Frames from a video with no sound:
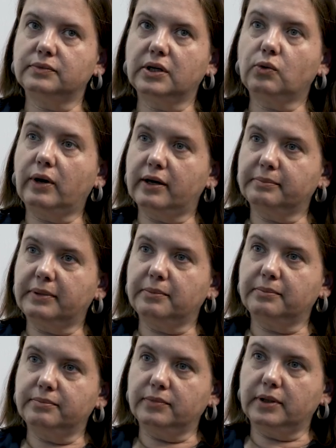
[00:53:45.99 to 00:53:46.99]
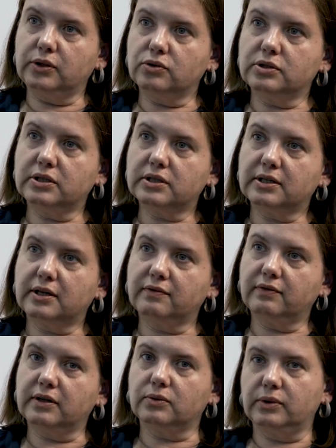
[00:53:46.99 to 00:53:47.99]
required by users,
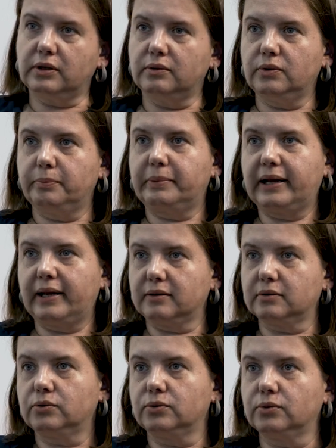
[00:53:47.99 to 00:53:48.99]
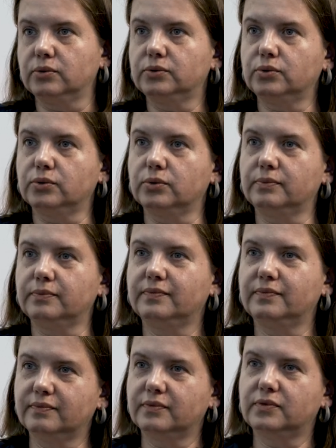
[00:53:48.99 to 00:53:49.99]
and then we plan to
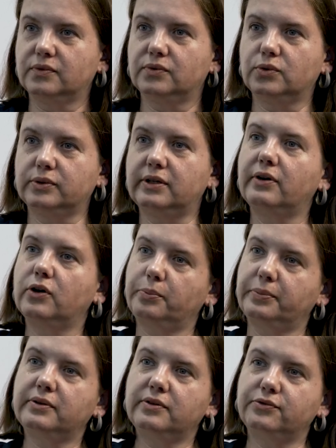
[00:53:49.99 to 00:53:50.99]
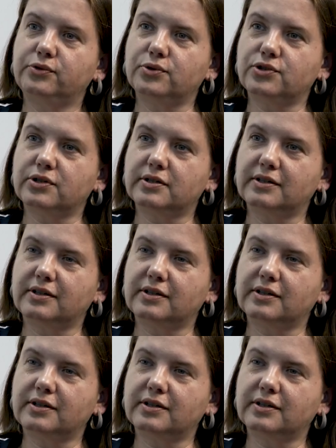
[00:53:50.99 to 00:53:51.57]
develop in future.